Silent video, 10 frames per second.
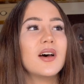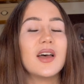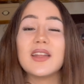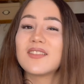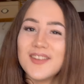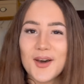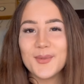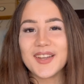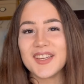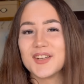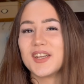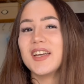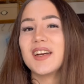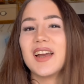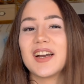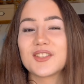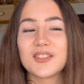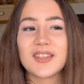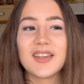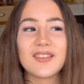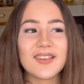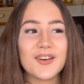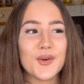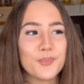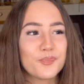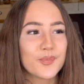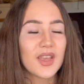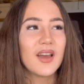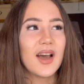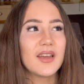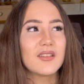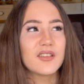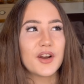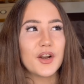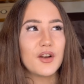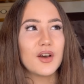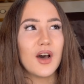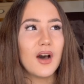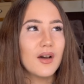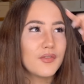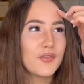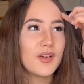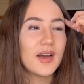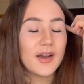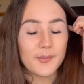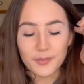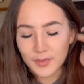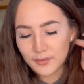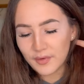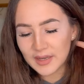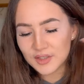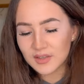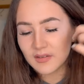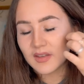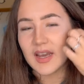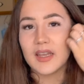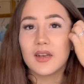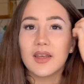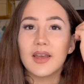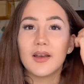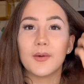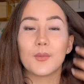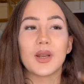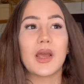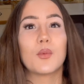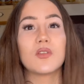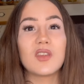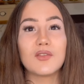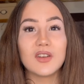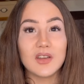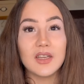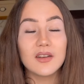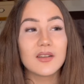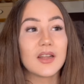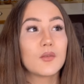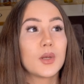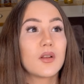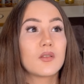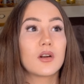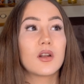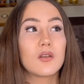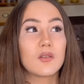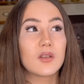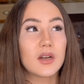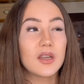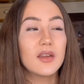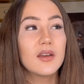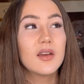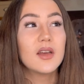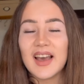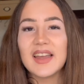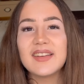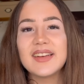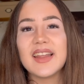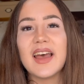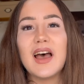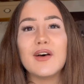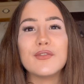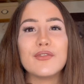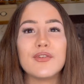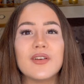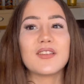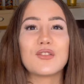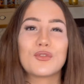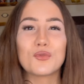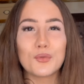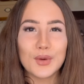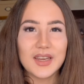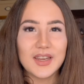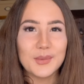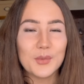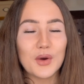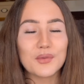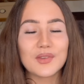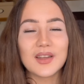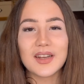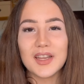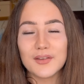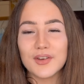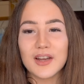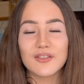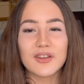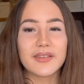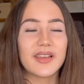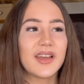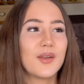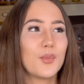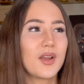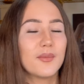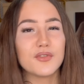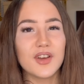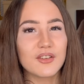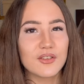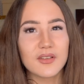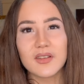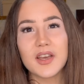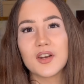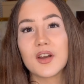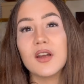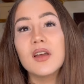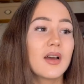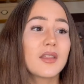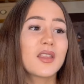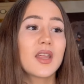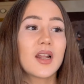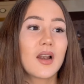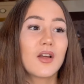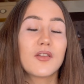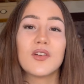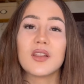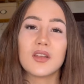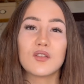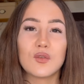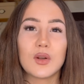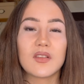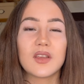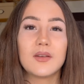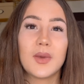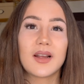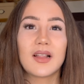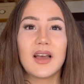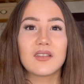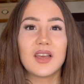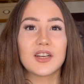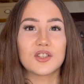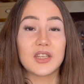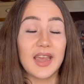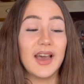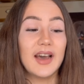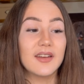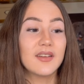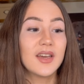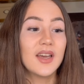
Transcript: It's not my career, actually. So I started off fashion design when I was 17. That's when I started to study. I didn't have this dream of studying fashion design and become a fashion designer, other than a lot of other students in my class actually had.